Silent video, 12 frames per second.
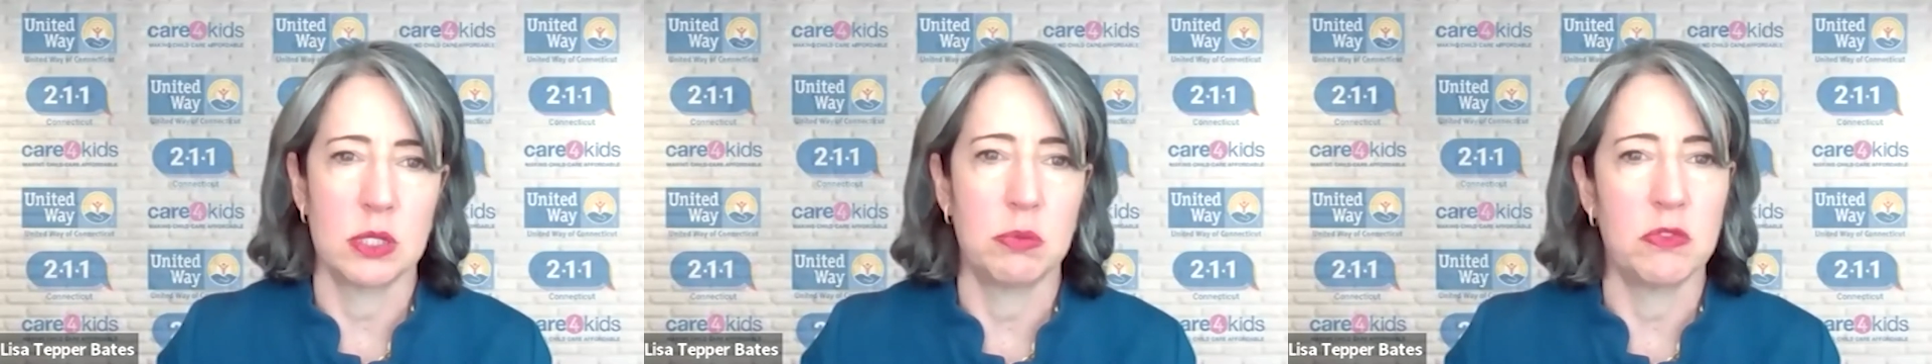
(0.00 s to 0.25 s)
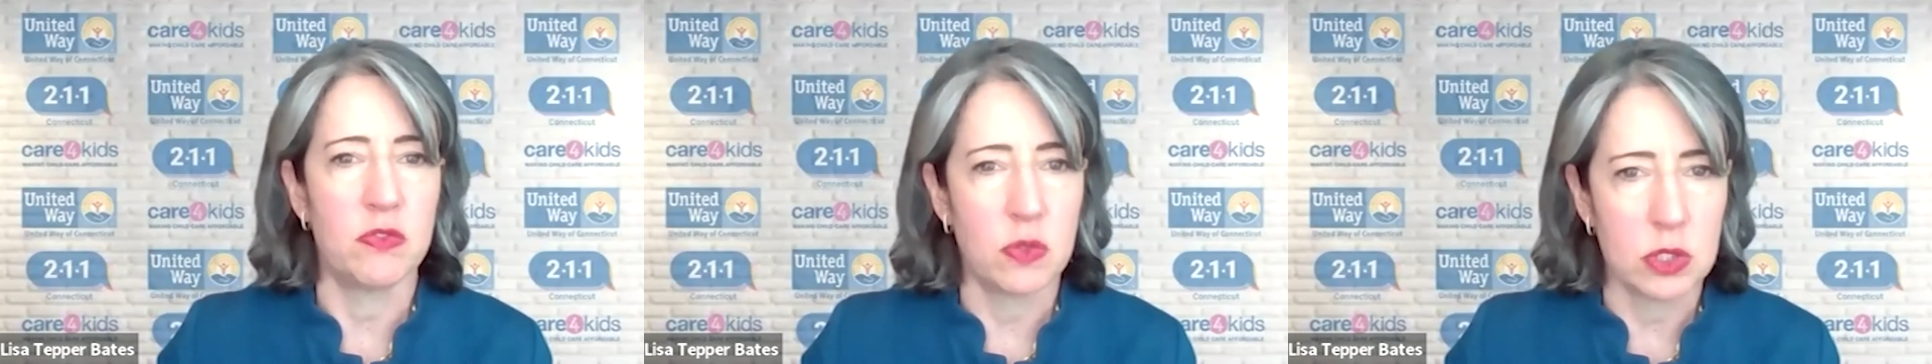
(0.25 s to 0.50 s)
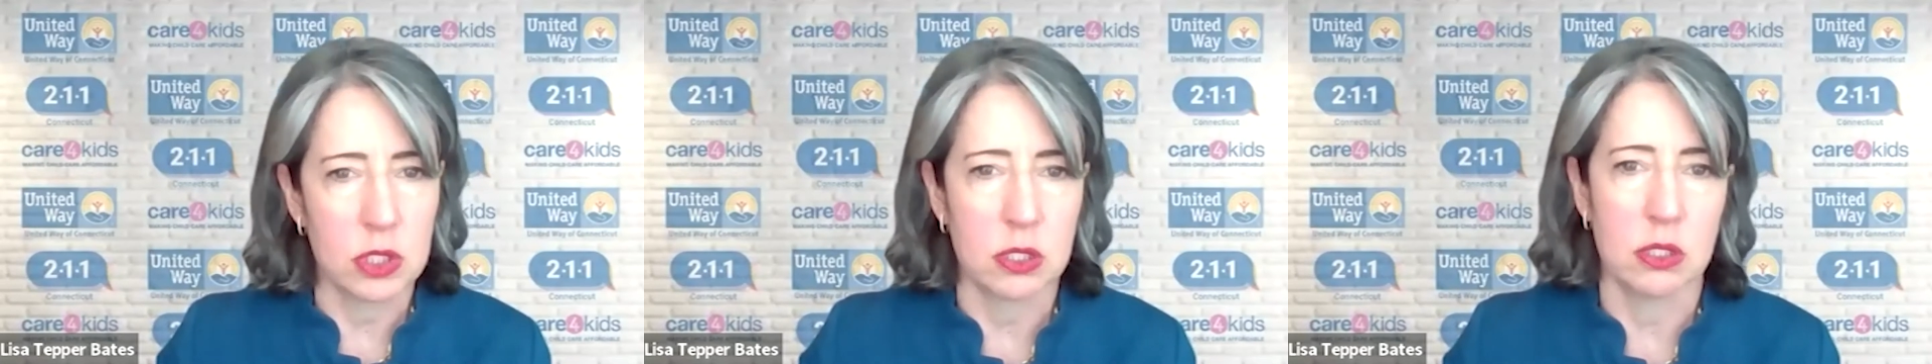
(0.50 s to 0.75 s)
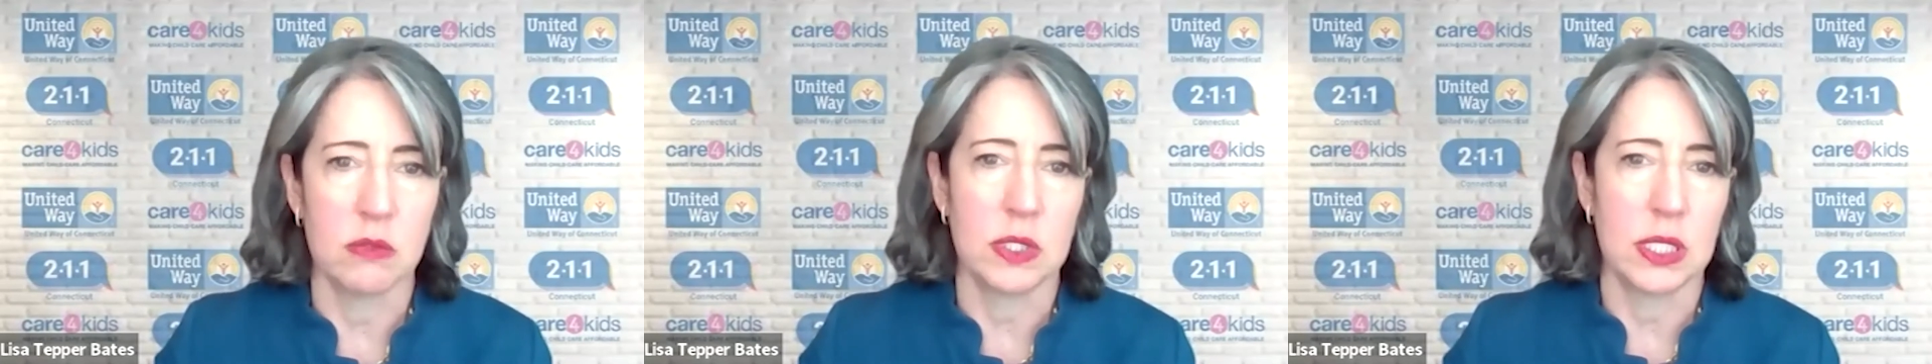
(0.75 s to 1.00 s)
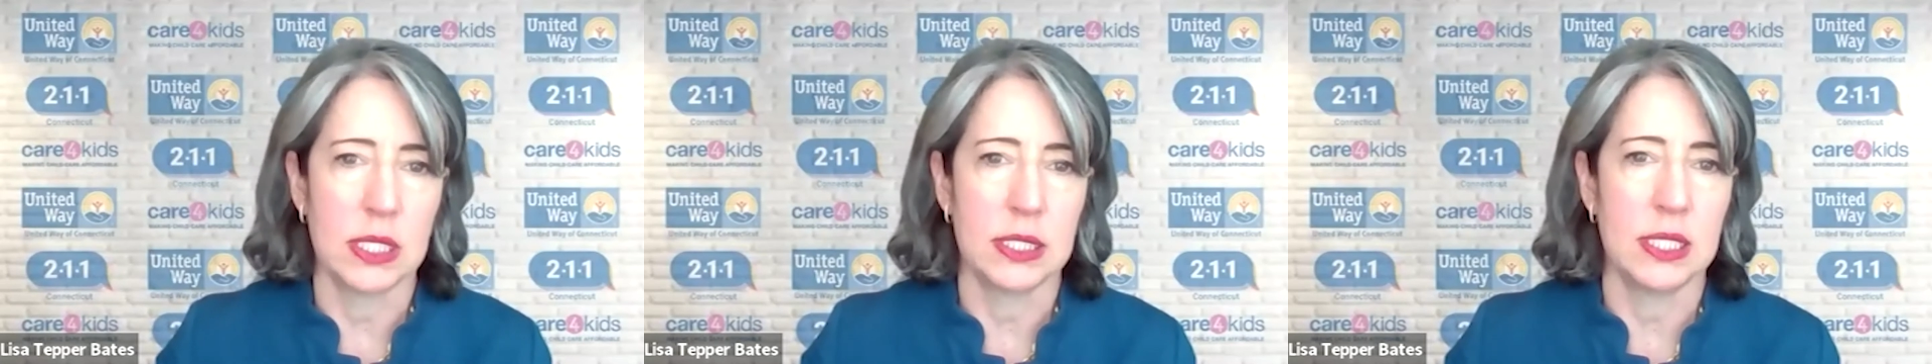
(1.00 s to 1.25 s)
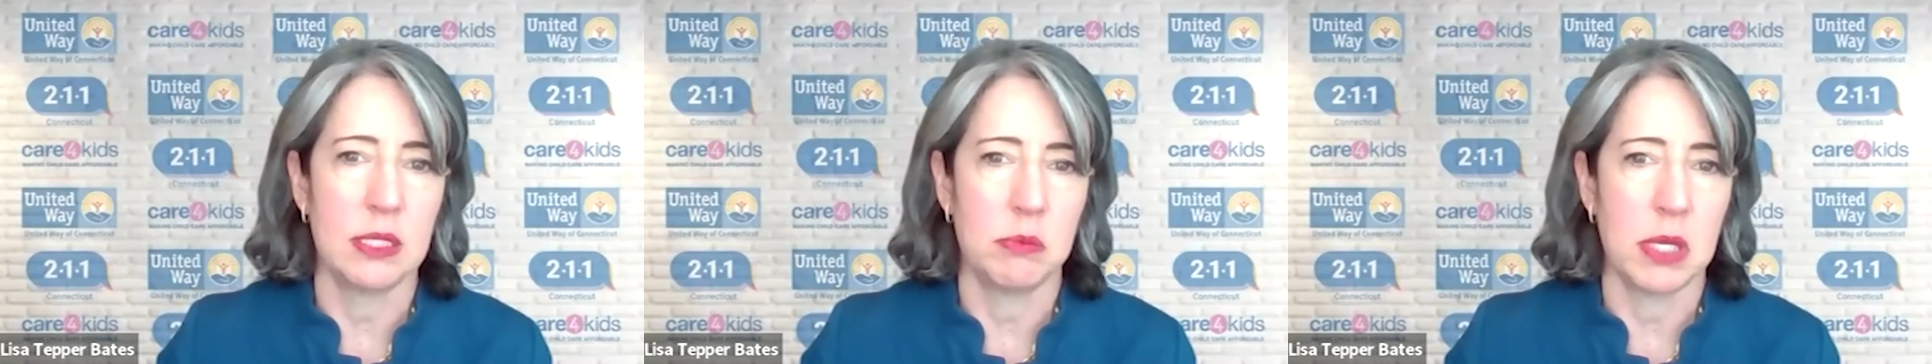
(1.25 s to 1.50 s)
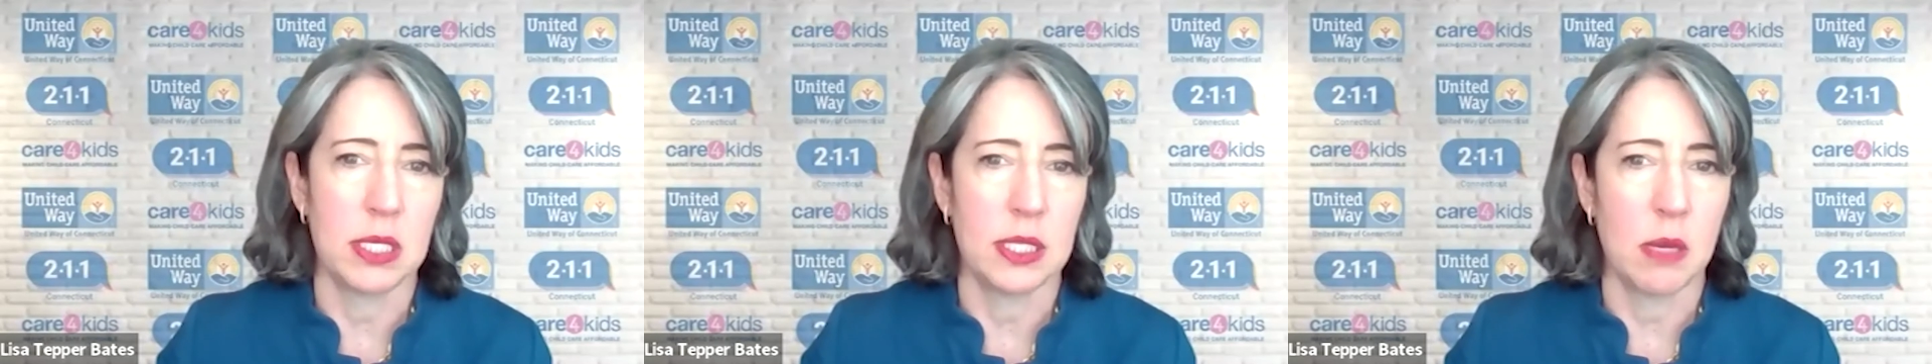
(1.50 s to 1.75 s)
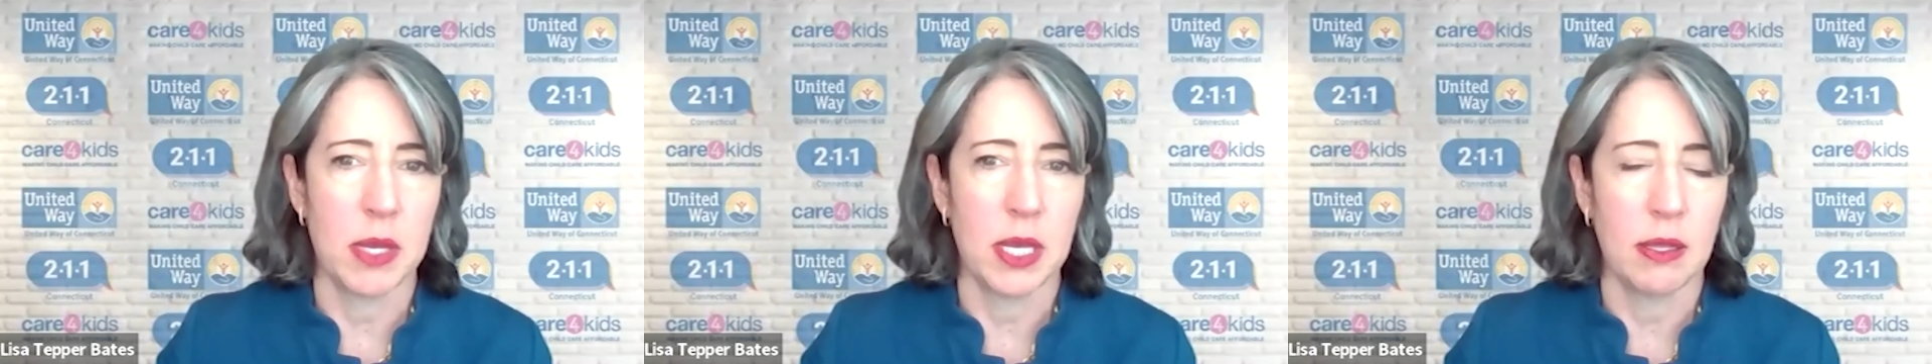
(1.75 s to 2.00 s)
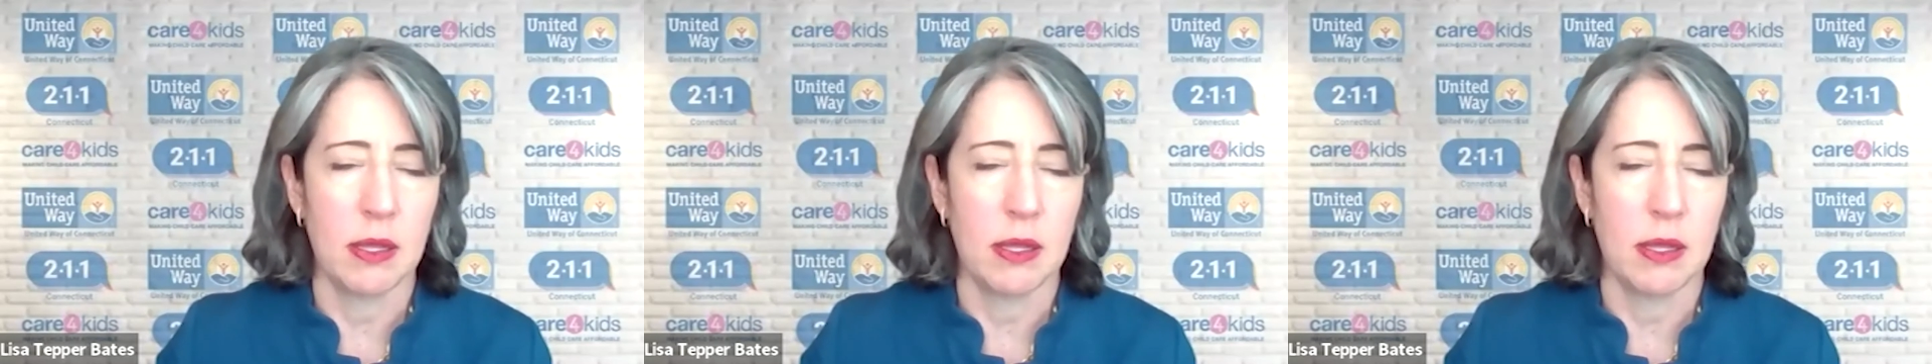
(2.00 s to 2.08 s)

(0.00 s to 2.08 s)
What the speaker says: before the COVID-19 pandemic,